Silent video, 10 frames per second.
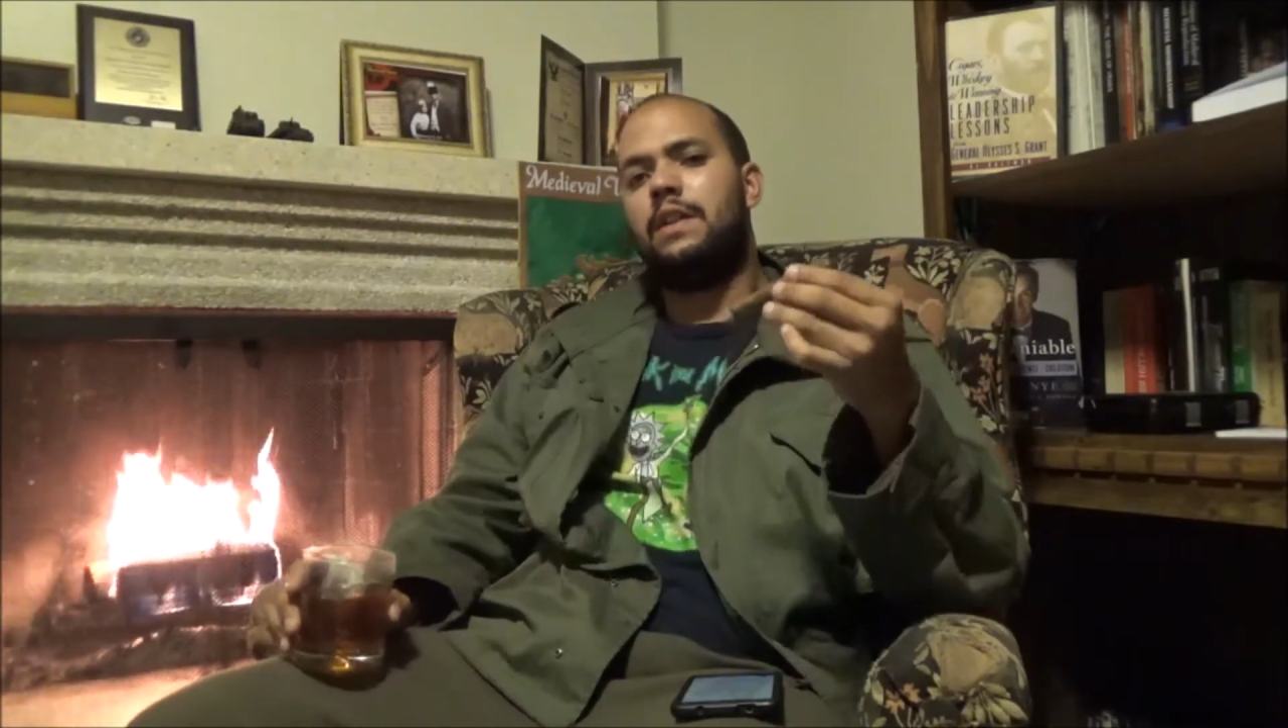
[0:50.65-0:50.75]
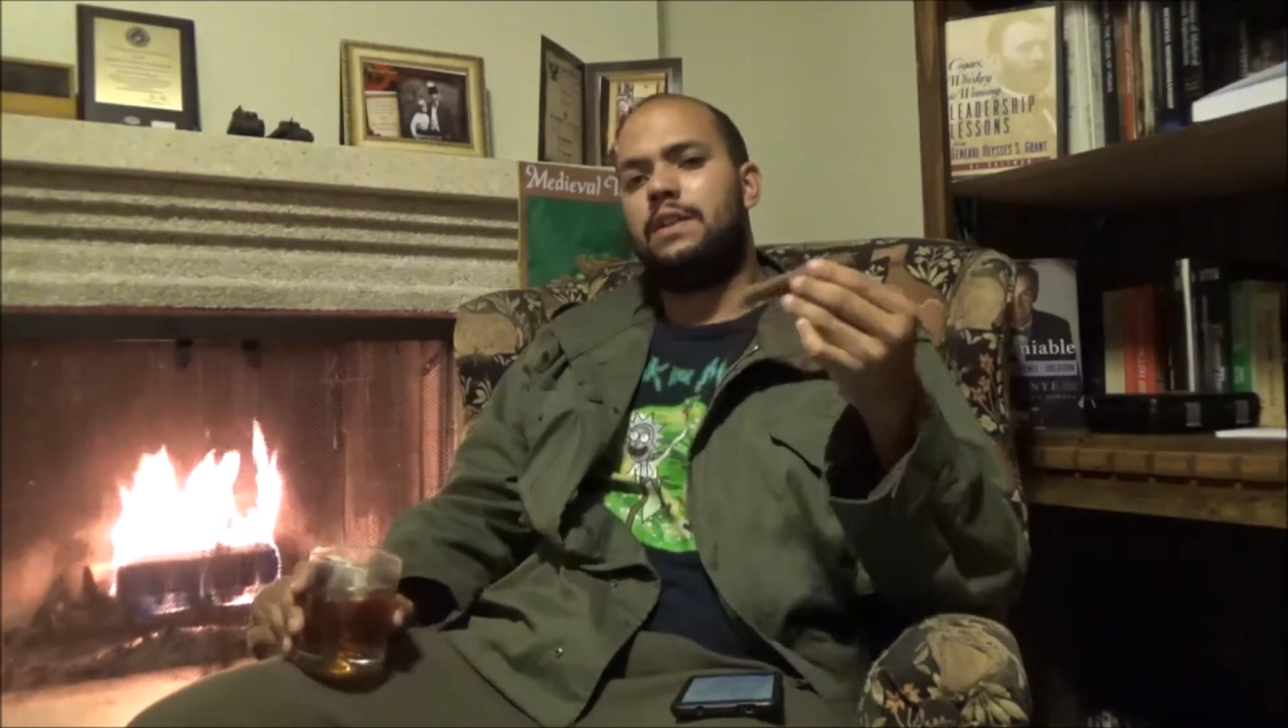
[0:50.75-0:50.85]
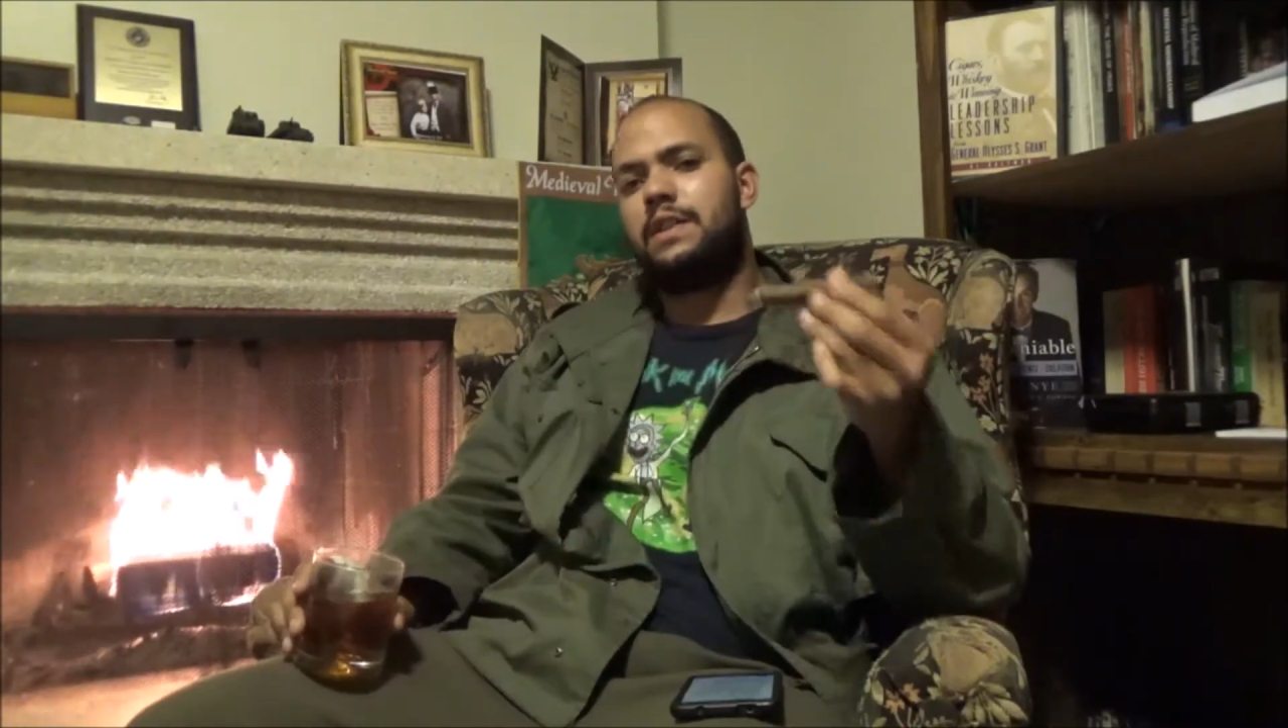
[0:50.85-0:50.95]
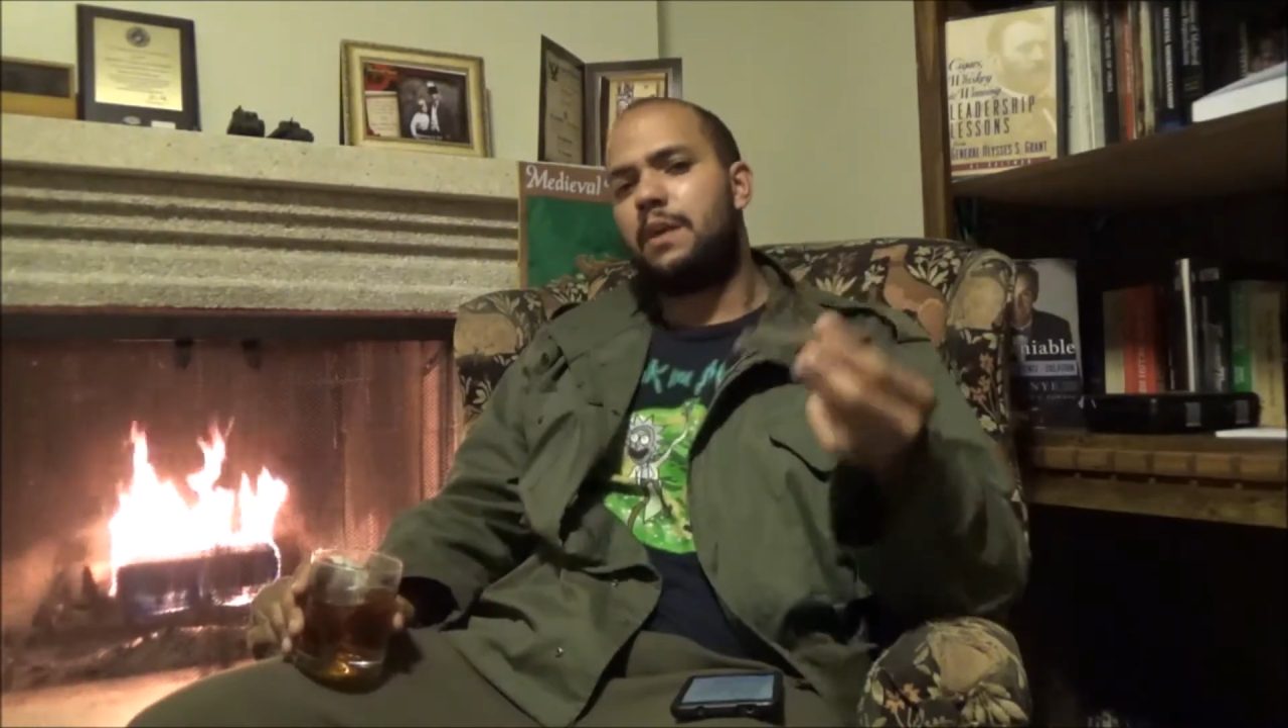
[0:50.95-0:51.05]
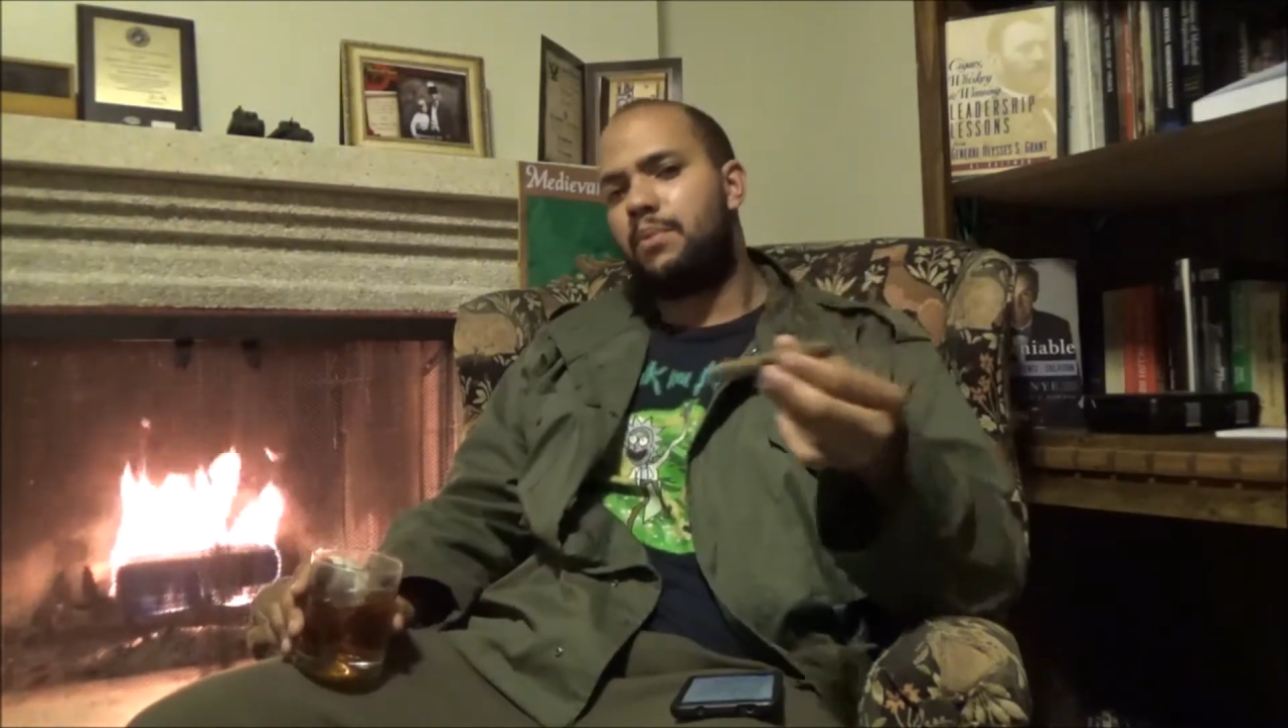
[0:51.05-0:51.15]
the
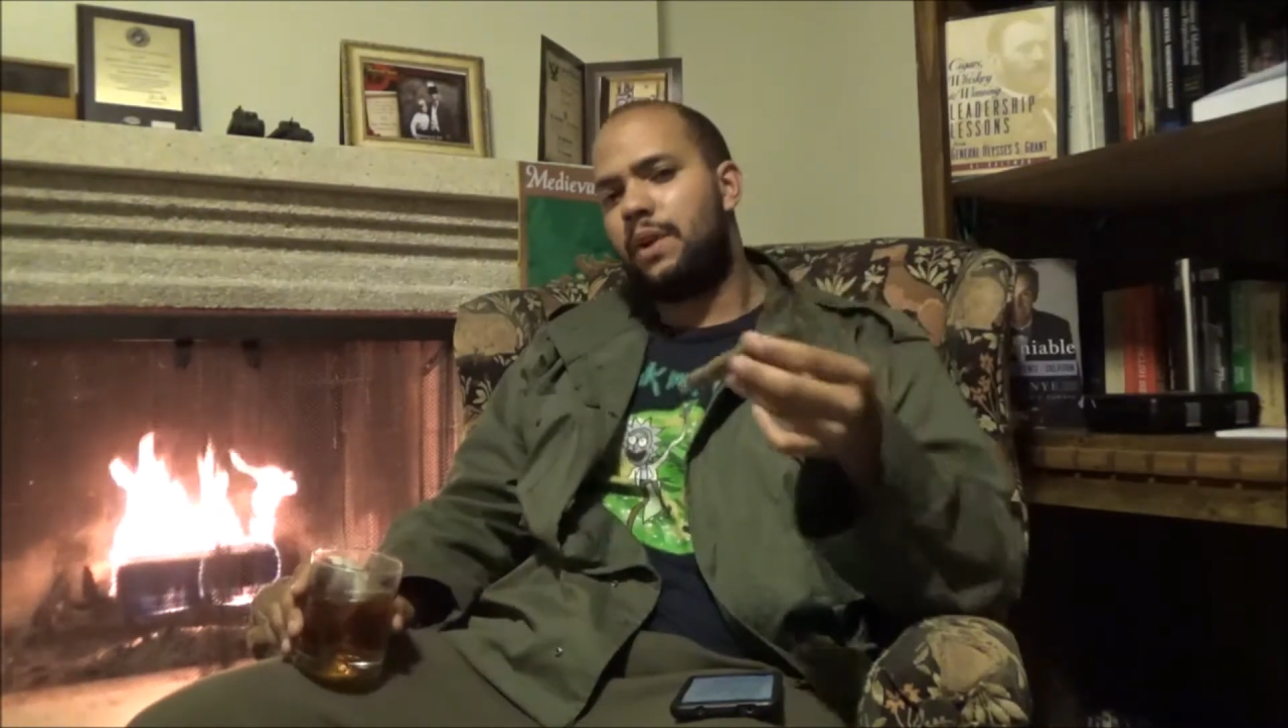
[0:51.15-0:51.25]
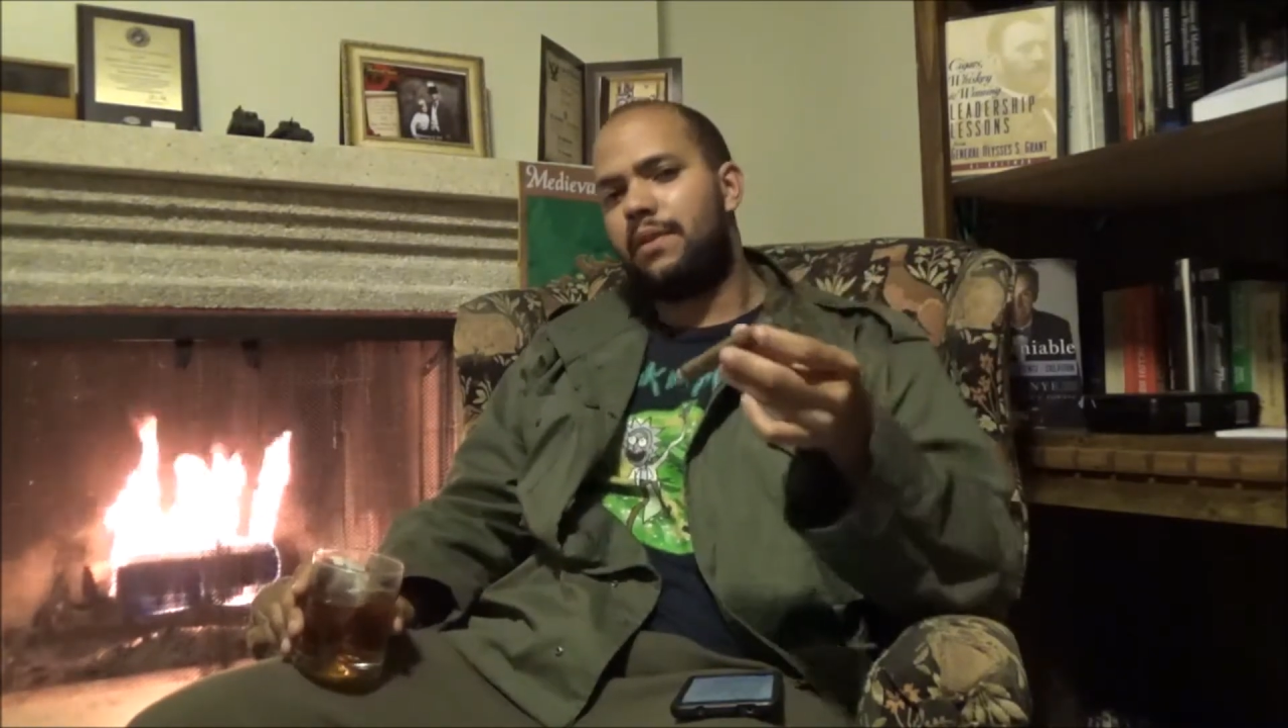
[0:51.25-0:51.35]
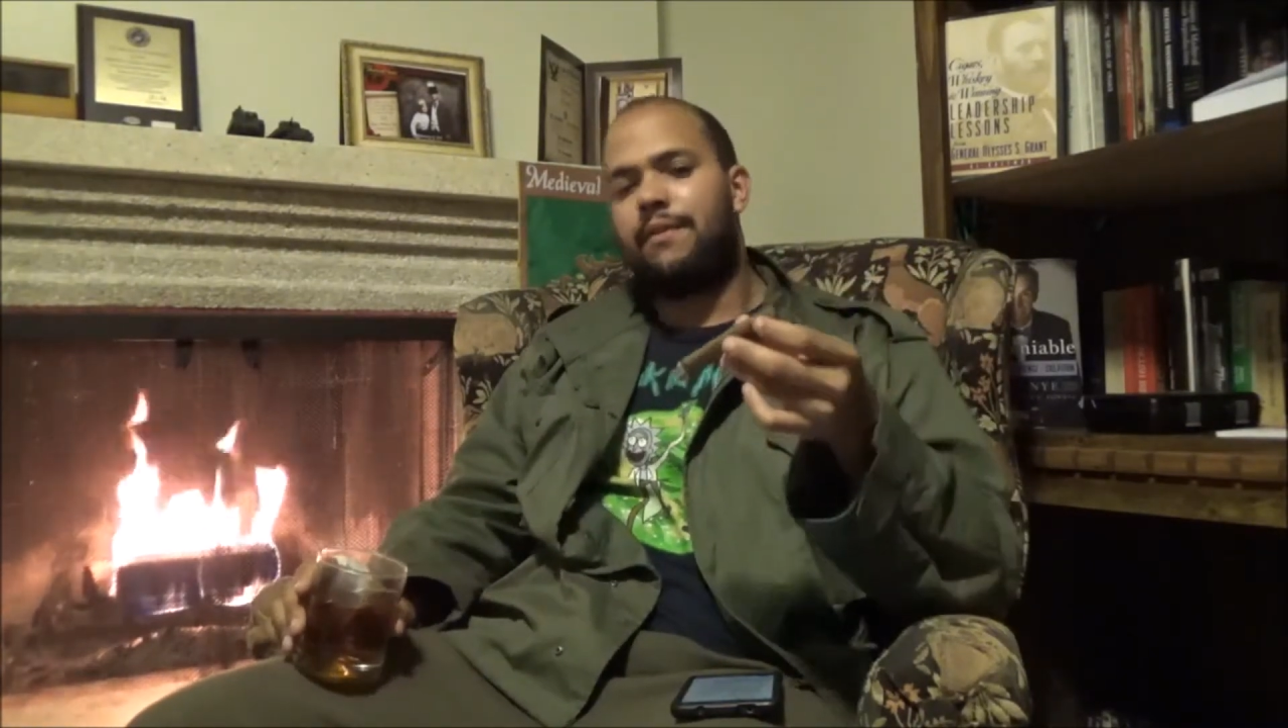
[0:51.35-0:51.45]
entire point of